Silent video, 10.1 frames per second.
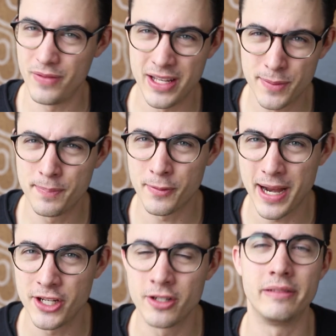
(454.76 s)

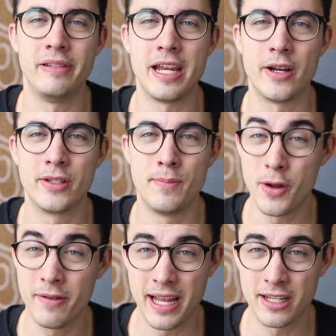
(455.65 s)
inspirational videos,
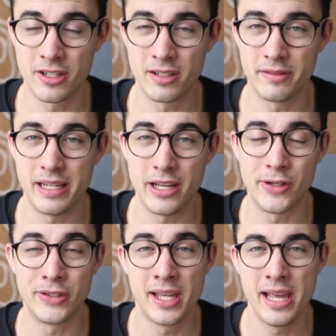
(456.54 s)
motivational
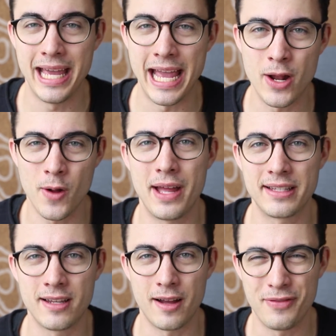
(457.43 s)
videos, and all
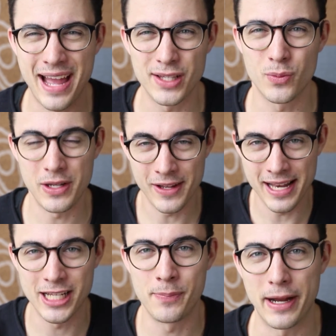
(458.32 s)
that stuff. That's what you
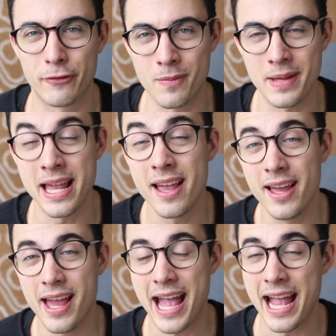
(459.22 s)
can expect from me.
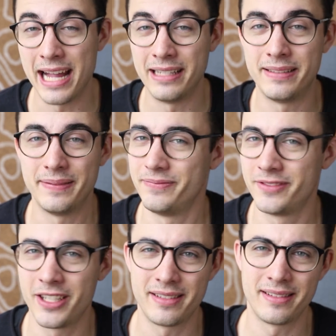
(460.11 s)
And
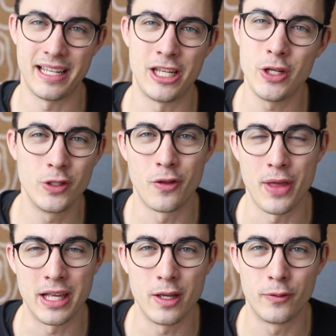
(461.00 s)
just a huge
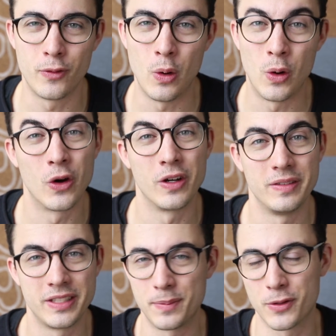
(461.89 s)
thank you for
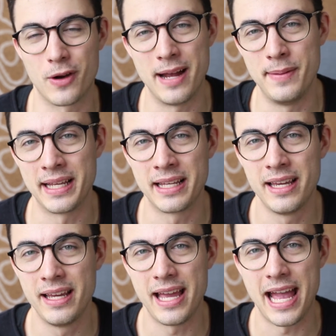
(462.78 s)
subscribing
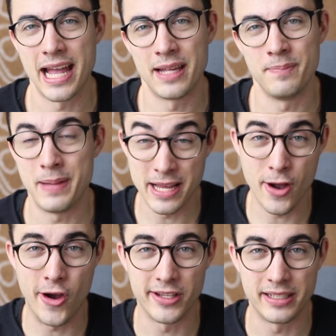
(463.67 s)
and being
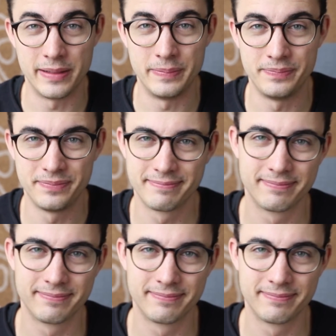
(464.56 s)
awesome.